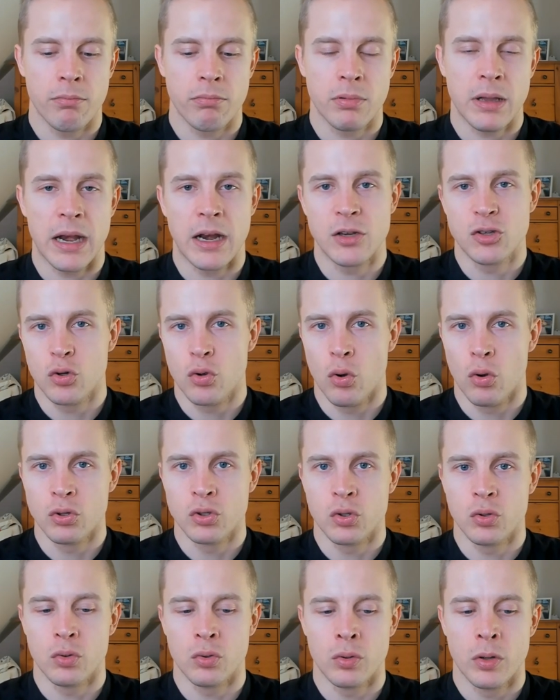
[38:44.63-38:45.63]
can actually cause
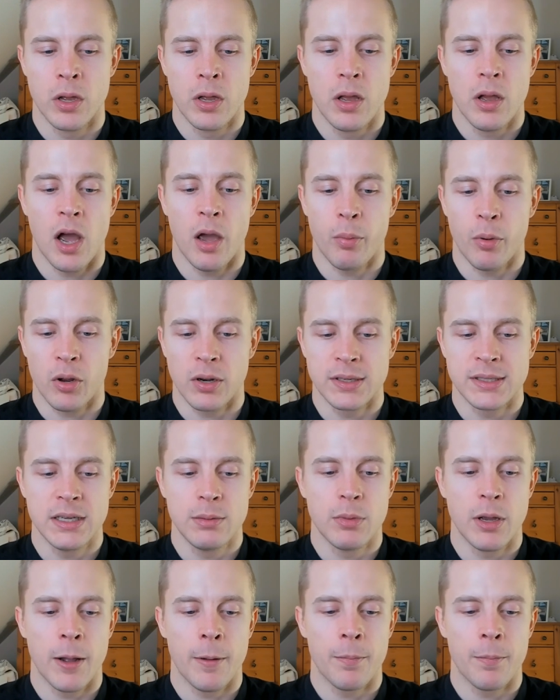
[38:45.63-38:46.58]
you hypoglycemia